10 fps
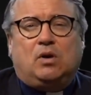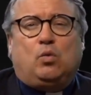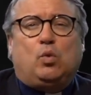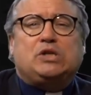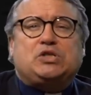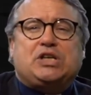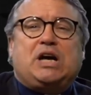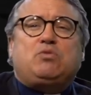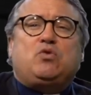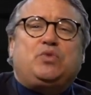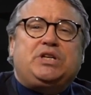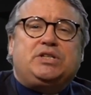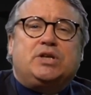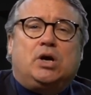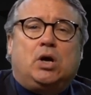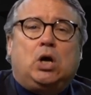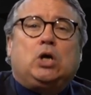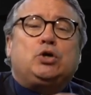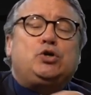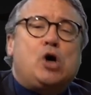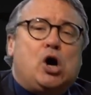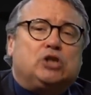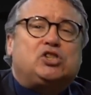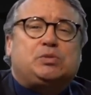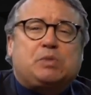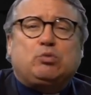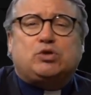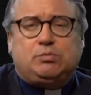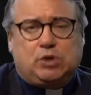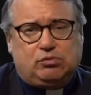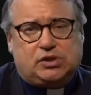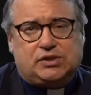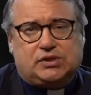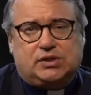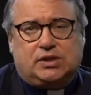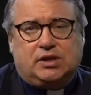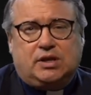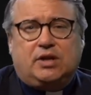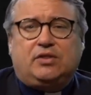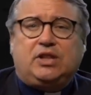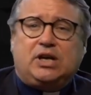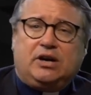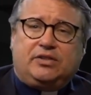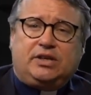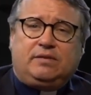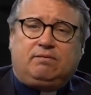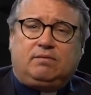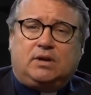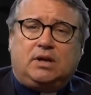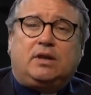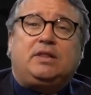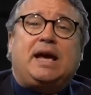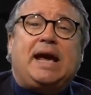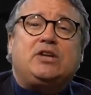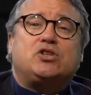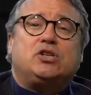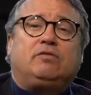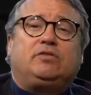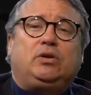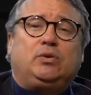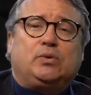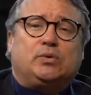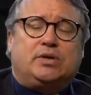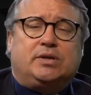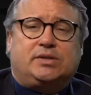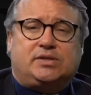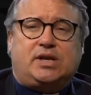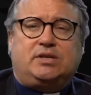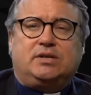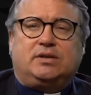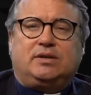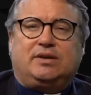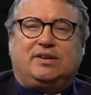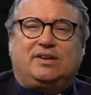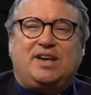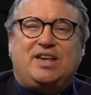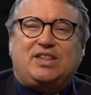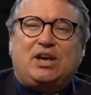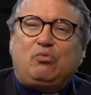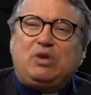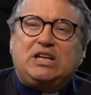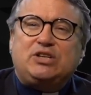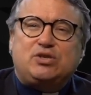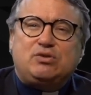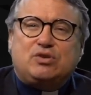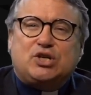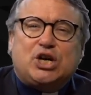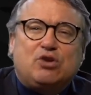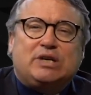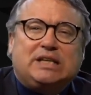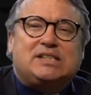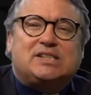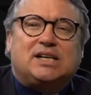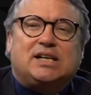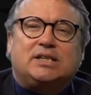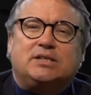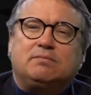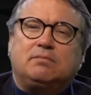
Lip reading: One time you read, God spoke to Moses. The other, the angel of the Lord said. They really do coincide.